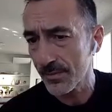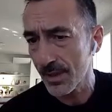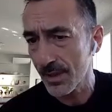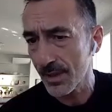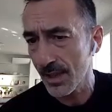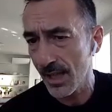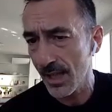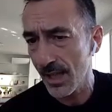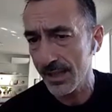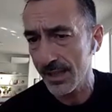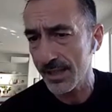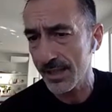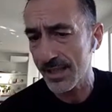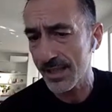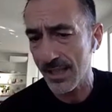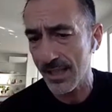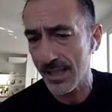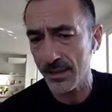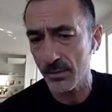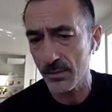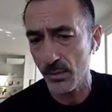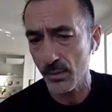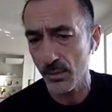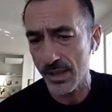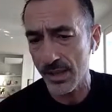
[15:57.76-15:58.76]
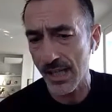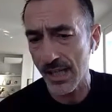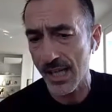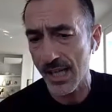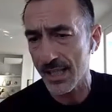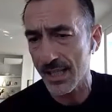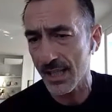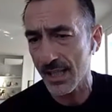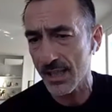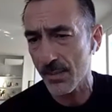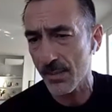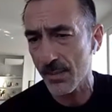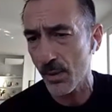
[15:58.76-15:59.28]
And it's, it was like
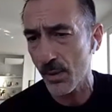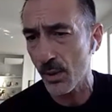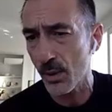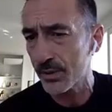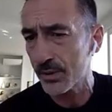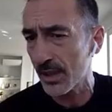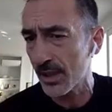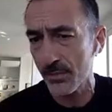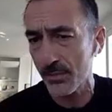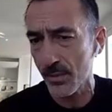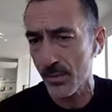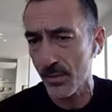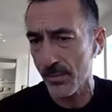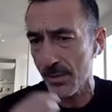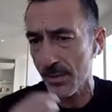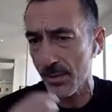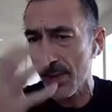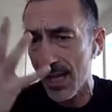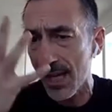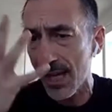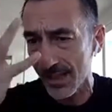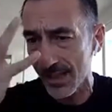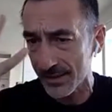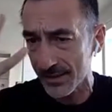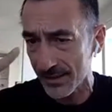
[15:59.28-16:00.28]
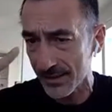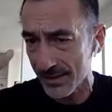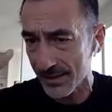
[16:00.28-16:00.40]
exploding from the mind.